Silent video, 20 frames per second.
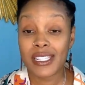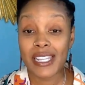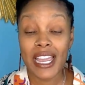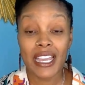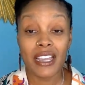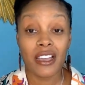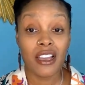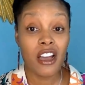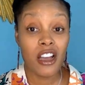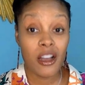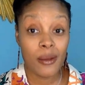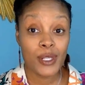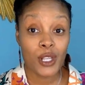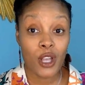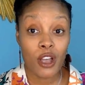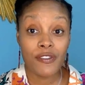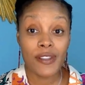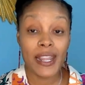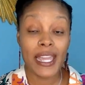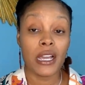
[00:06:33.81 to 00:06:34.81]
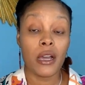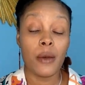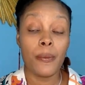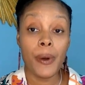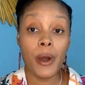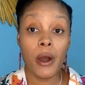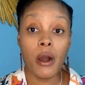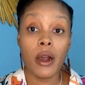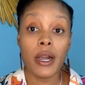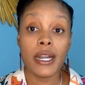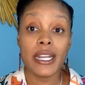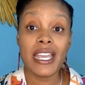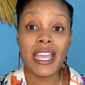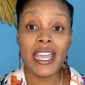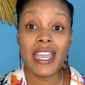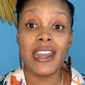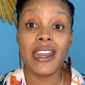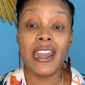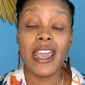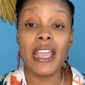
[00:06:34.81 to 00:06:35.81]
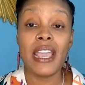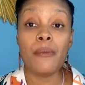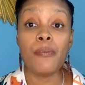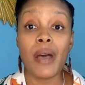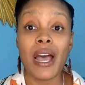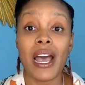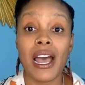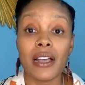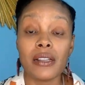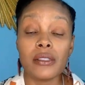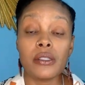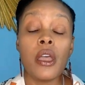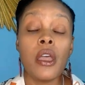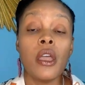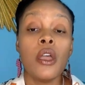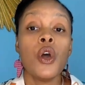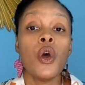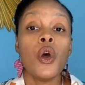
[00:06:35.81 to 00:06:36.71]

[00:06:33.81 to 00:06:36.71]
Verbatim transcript: It's like comes off like a party in a box